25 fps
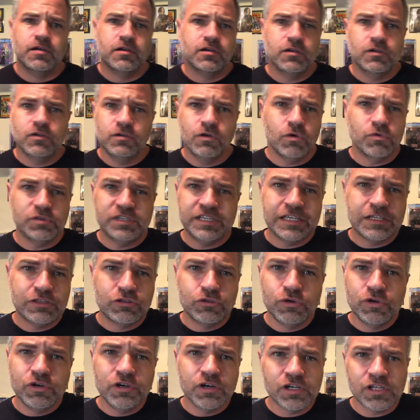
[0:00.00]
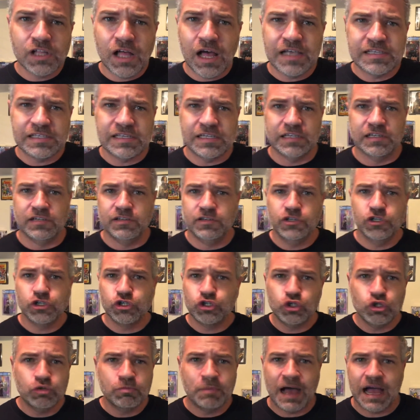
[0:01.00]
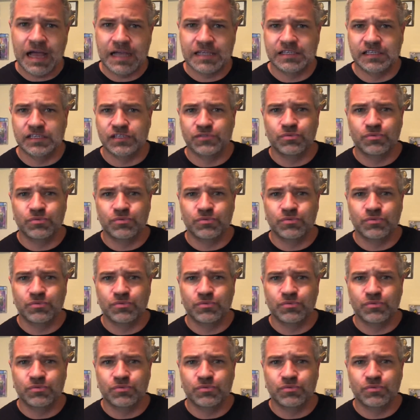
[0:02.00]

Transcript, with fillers: Go dig through your closet, your shoe boxes,